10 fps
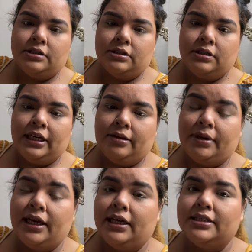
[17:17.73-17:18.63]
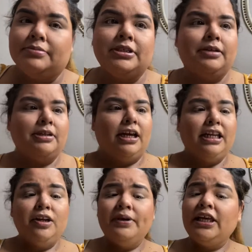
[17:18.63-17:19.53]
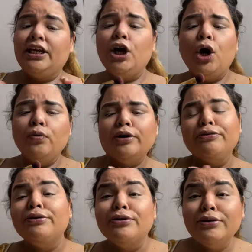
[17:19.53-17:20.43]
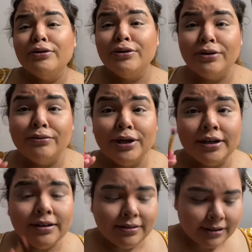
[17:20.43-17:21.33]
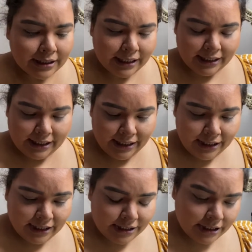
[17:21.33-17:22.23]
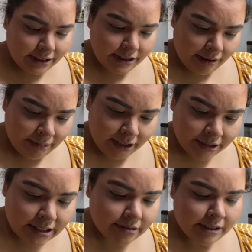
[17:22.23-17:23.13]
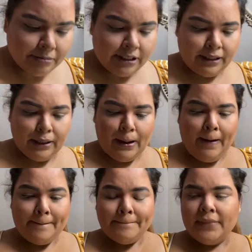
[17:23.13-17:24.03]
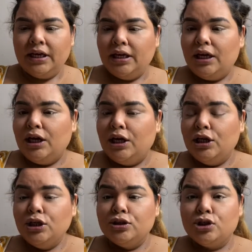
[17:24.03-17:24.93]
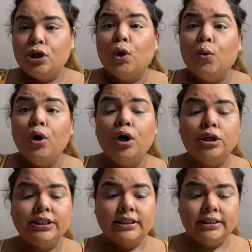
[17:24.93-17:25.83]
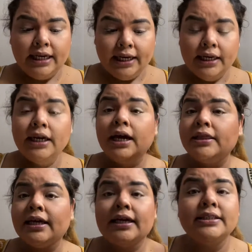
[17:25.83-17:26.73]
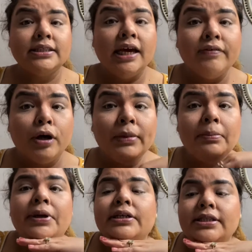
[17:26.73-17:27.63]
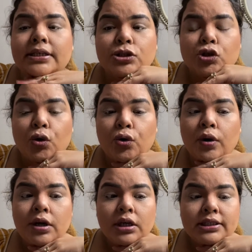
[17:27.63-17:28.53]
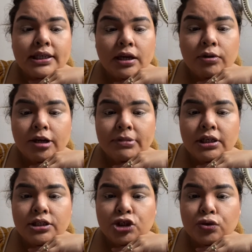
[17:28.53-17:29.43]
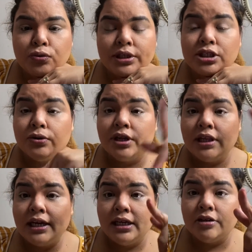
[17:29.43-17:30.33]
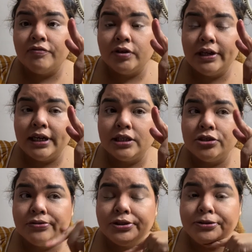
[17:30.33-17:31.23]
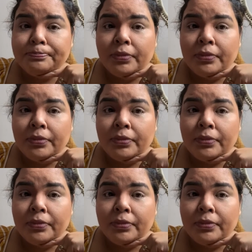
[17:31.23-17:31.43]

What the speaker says: get in my head sometimes, and I need to be like, no, girl, get in the kitchen and make yourself something. So today, like I just have all my basics. So today what I'm going to do is go to that interview like I told you.